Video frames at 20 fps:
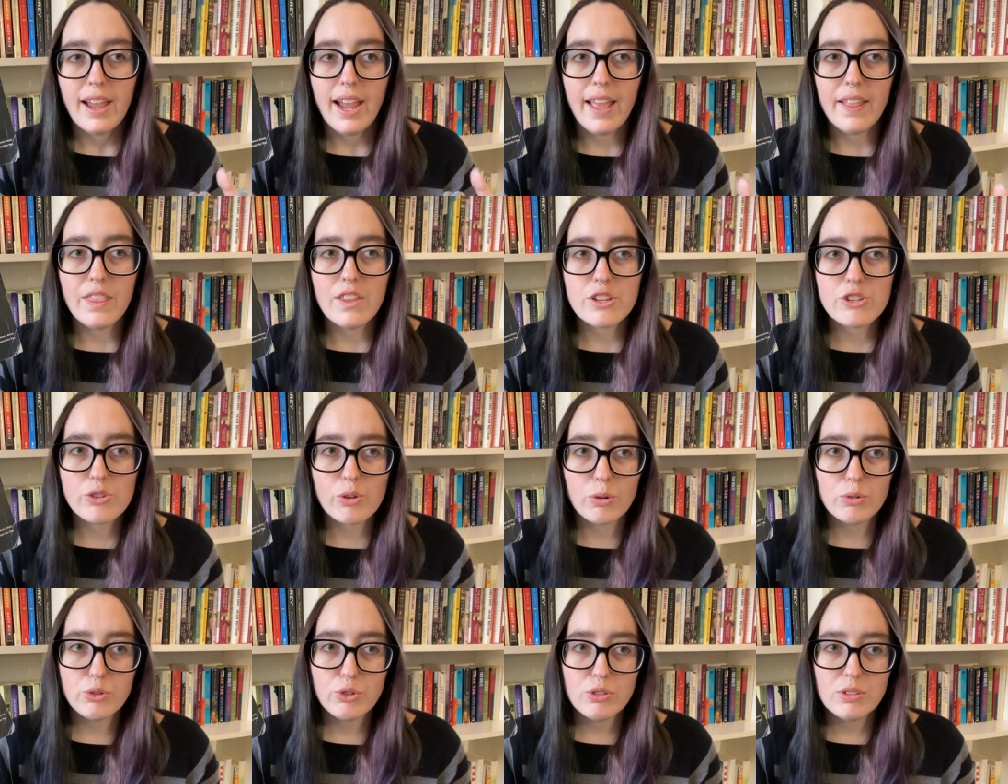And the
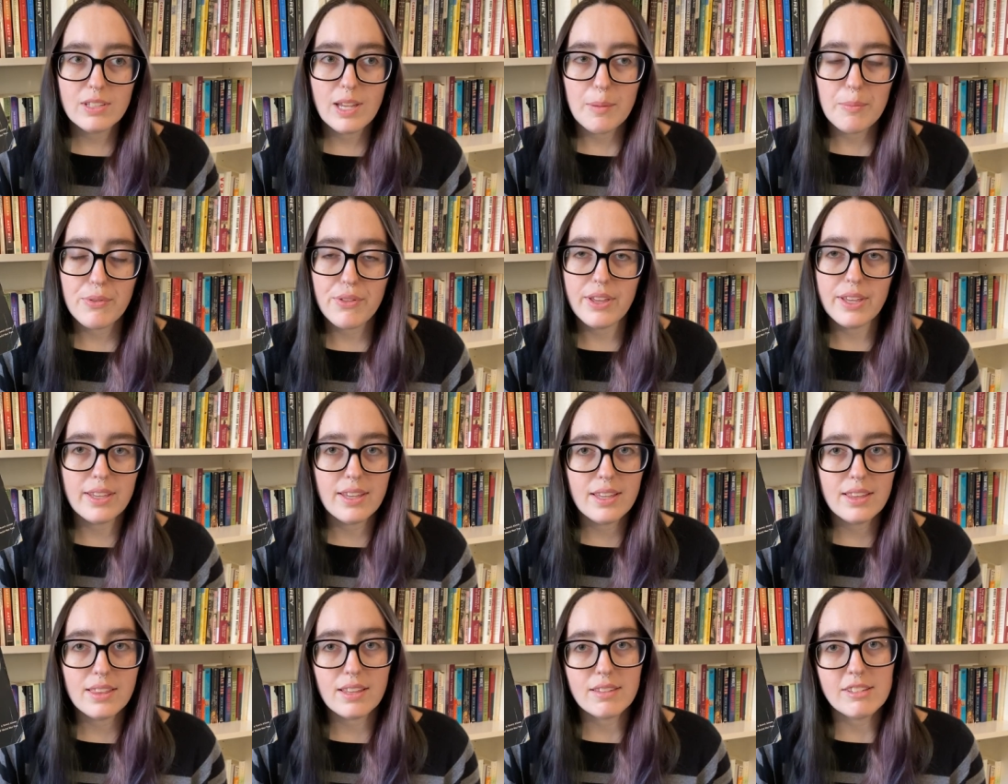soldiers kept
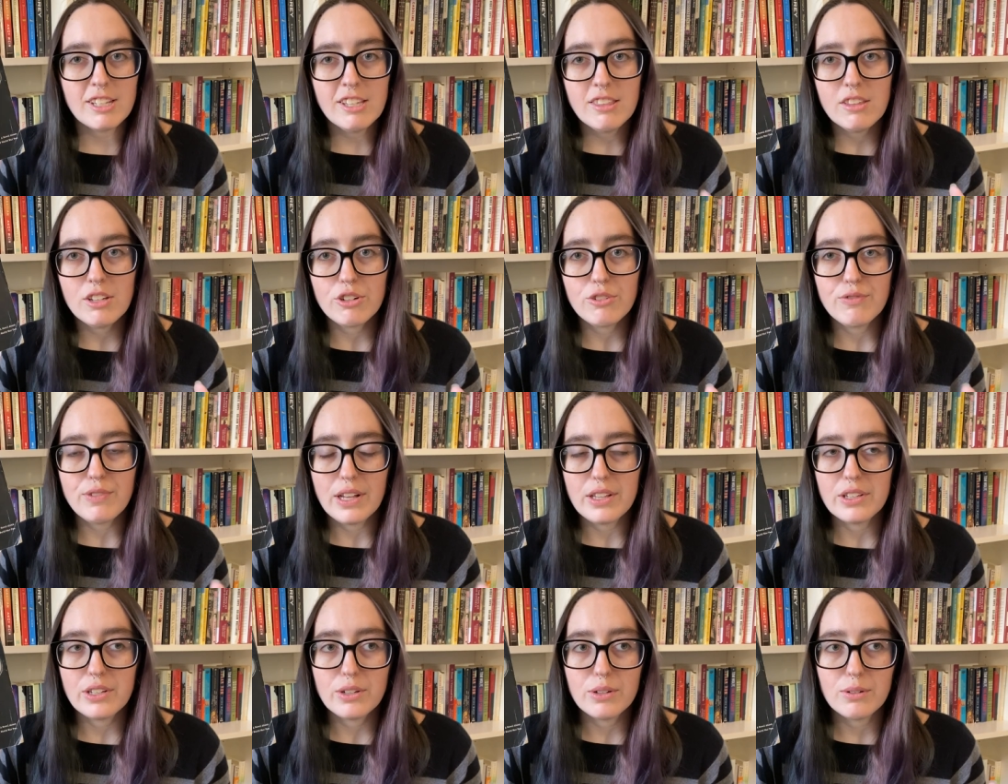thinking that like their
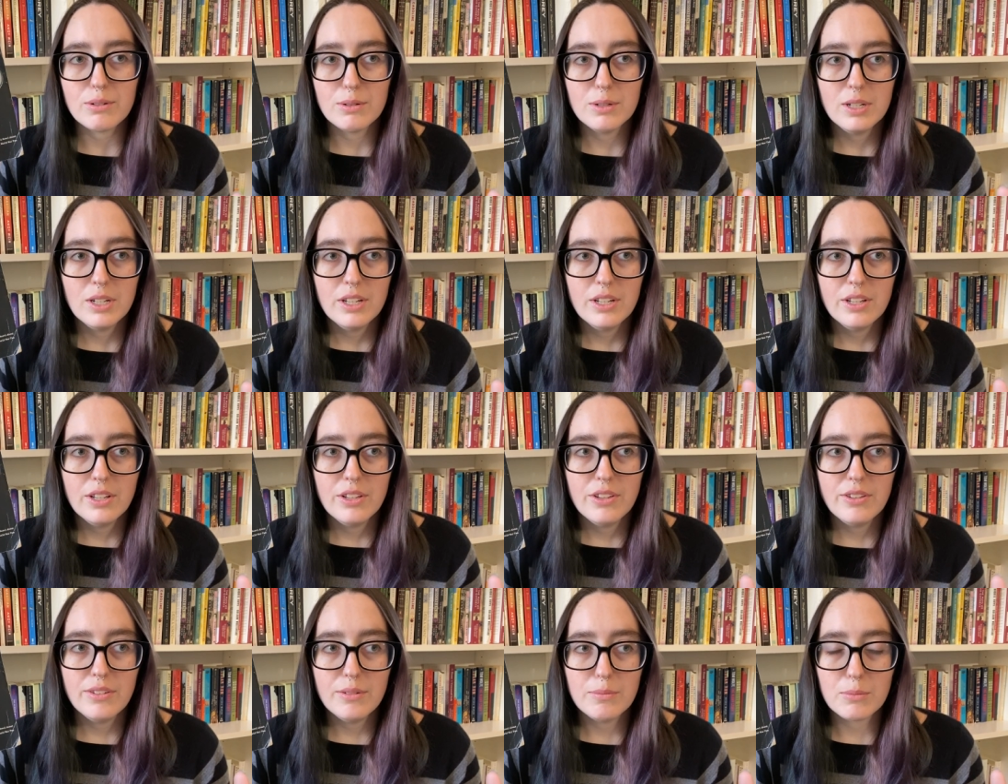fellow
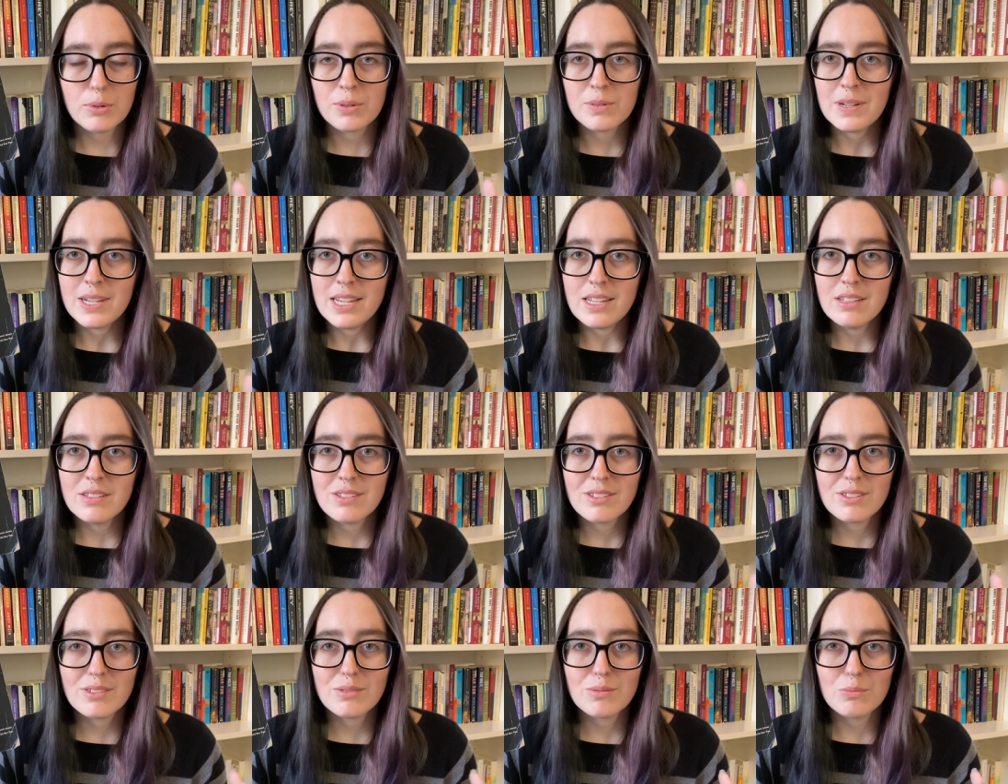
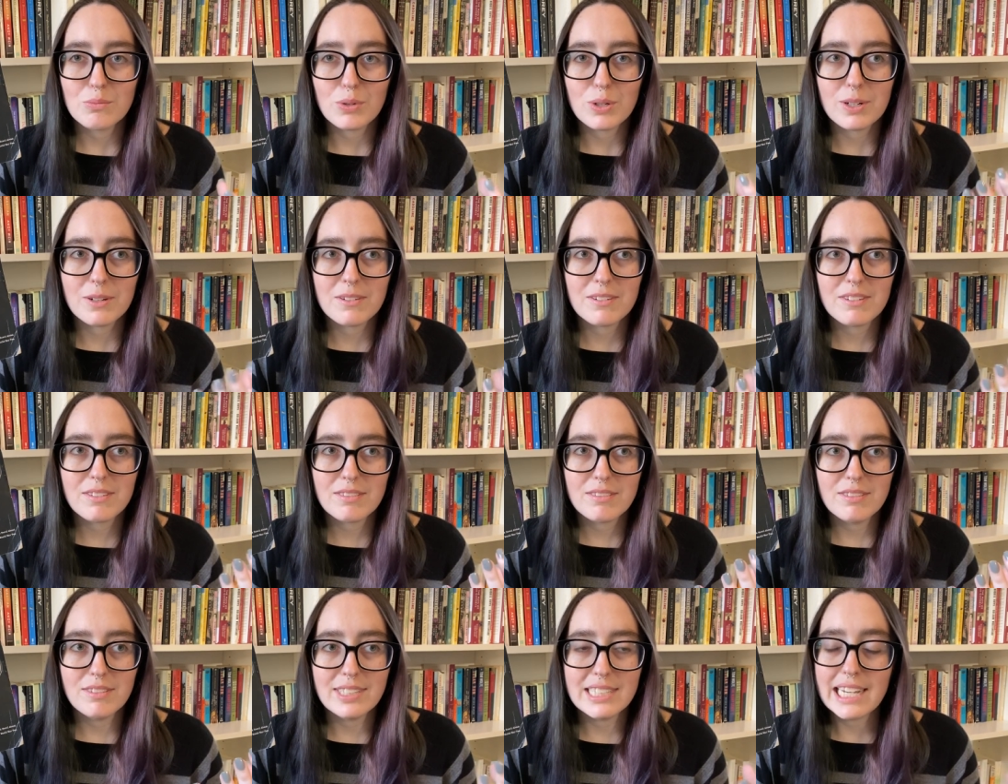Marines were
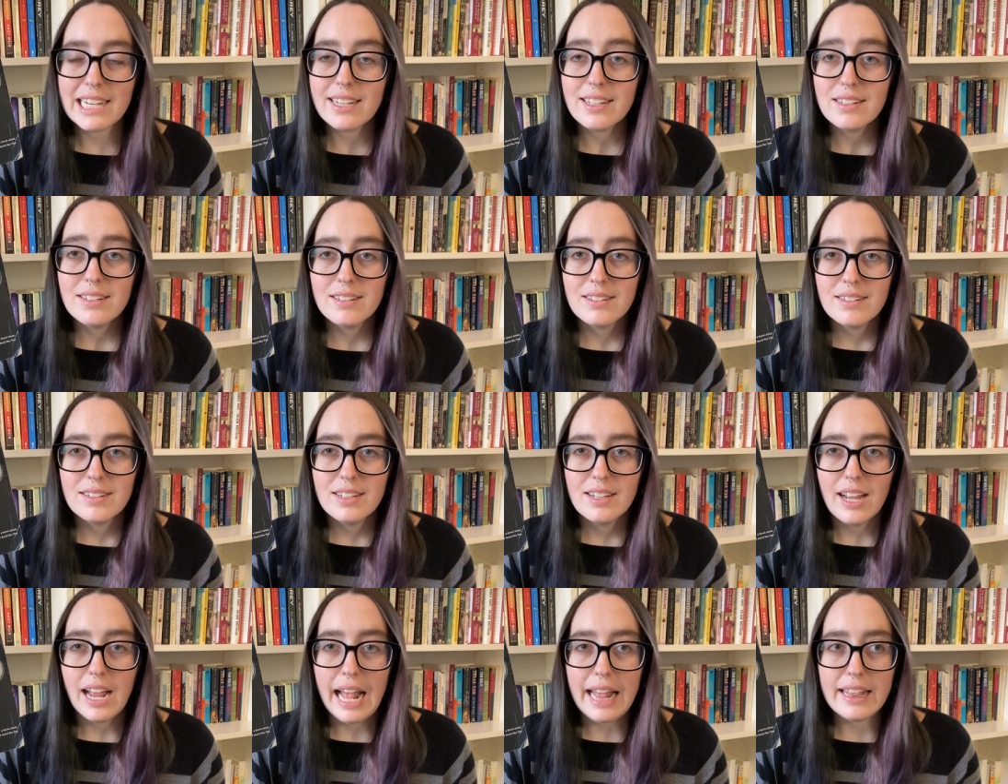dead
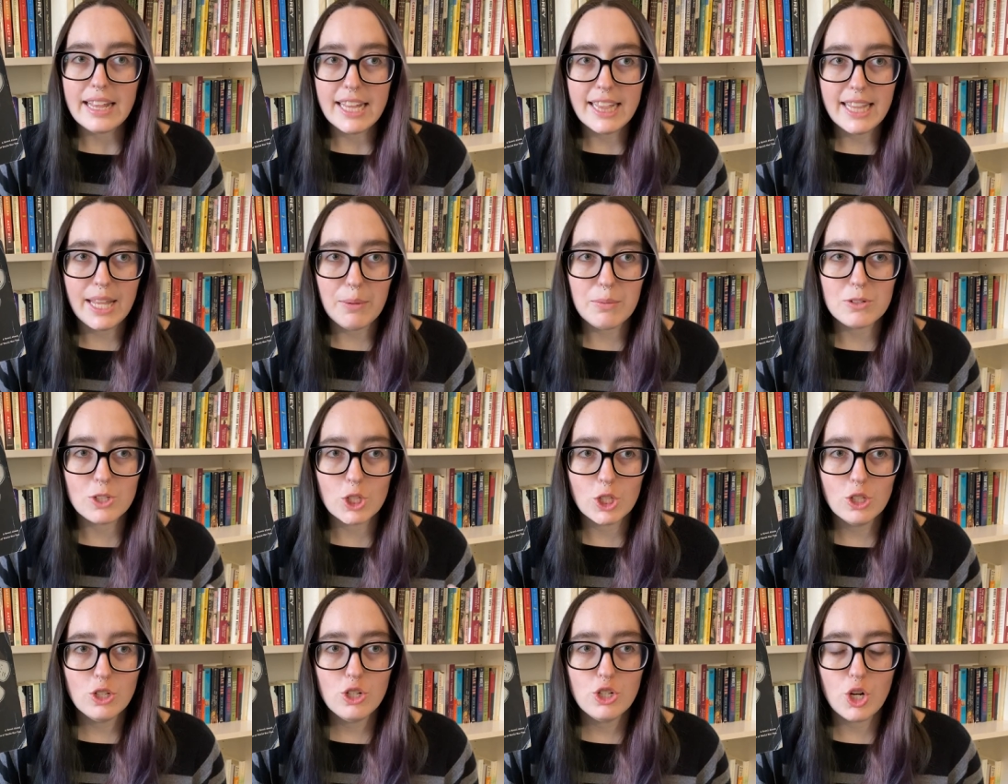and then they would
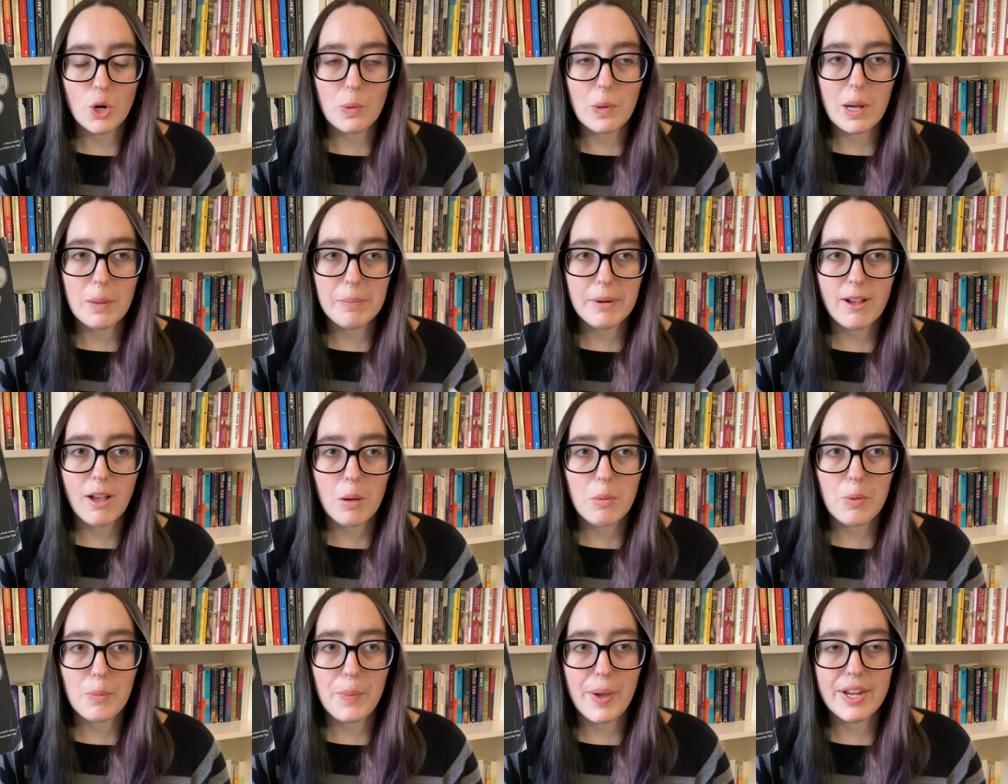just show up a
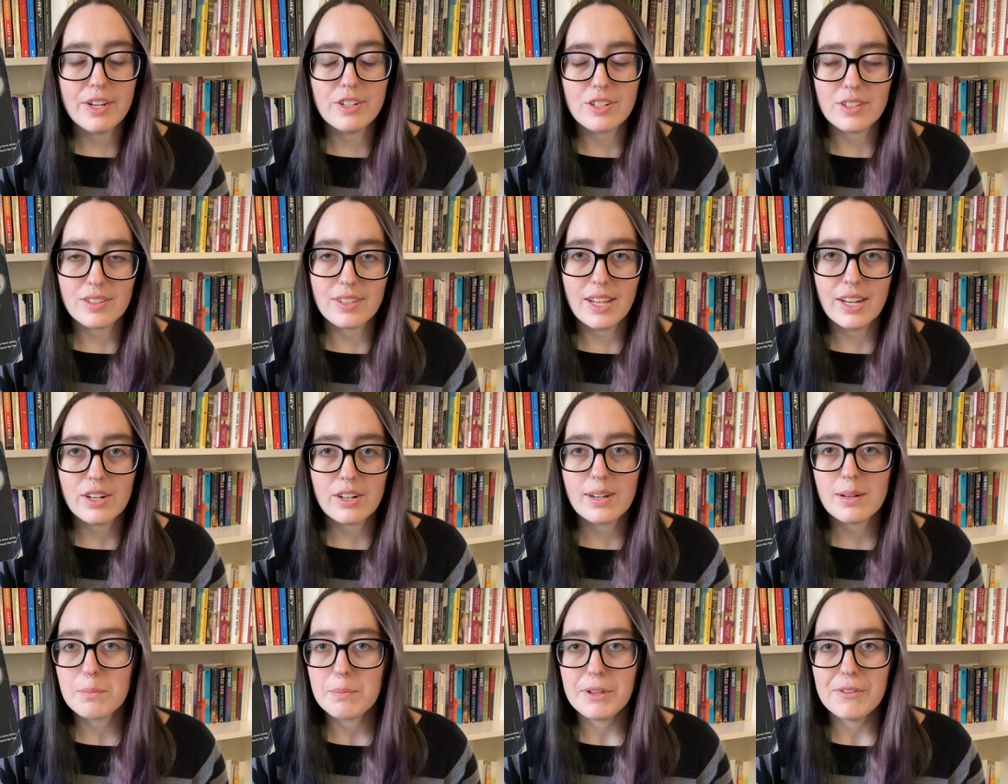couple pages
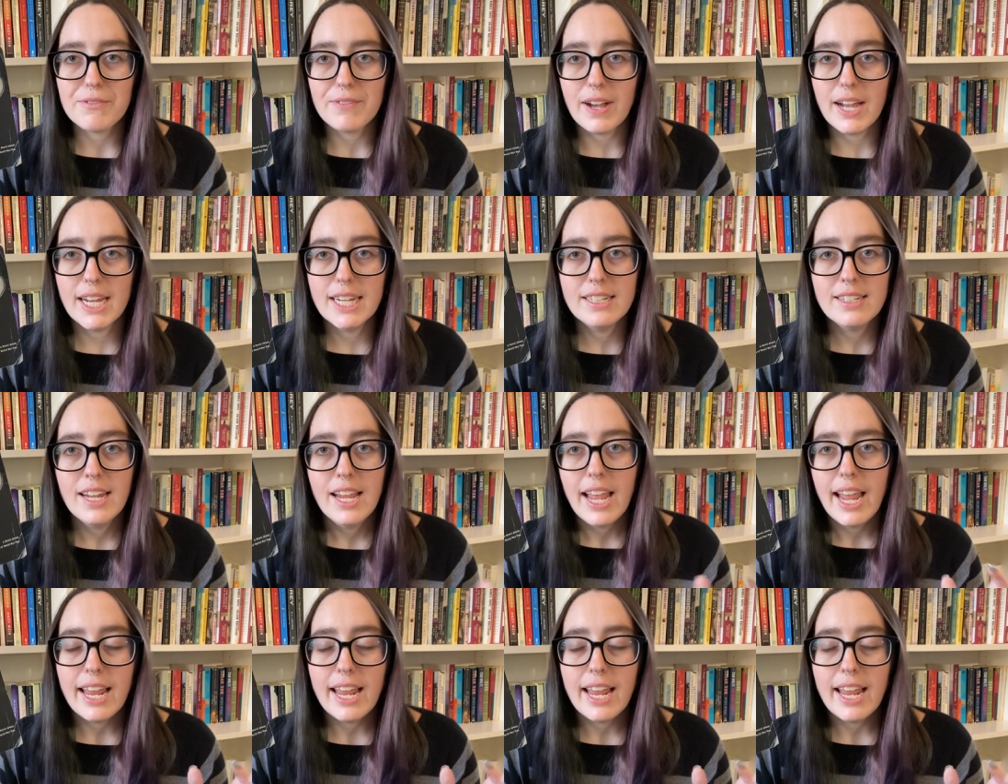later and be fine.